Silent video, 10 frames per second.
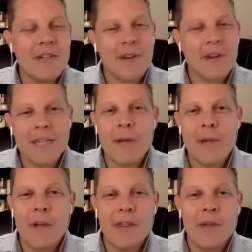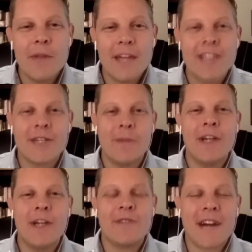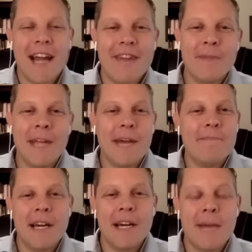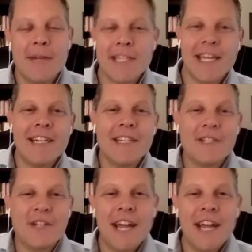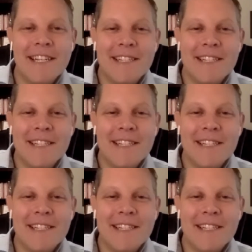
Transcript: great to be with you. Thanks so much for having me. I'm uh, I'm excited to chat.